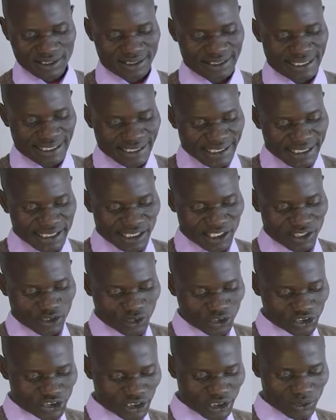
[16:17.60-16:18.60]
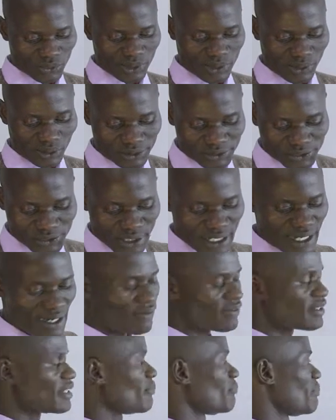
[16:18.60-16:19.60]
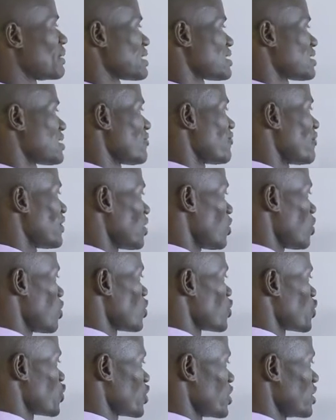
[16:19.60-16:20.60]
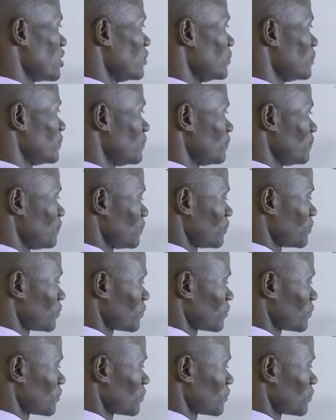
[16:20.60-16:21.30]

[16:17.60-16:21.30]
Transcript: the Indian Ocean. We also have the Pacific Ocean.